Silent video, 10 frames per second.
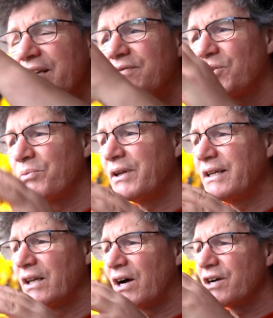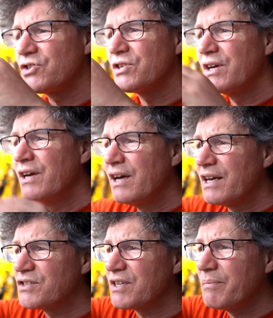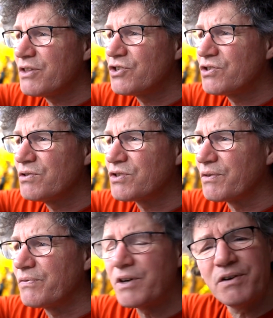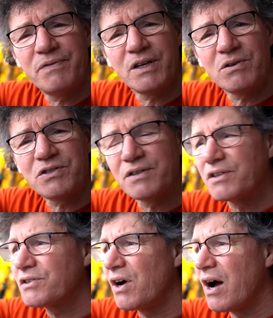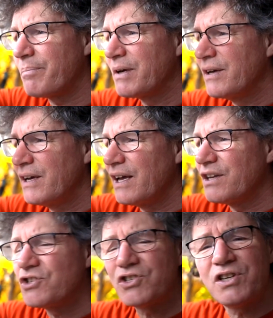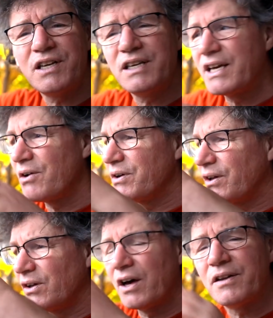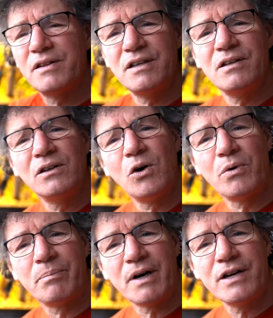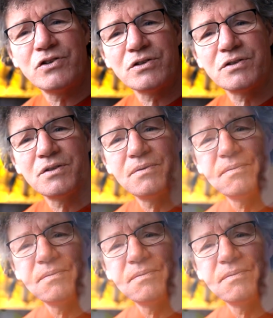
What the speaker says: leaves are really large and some of the shoots are very vigorous at the top, and it's shading out a lot of the lower branches.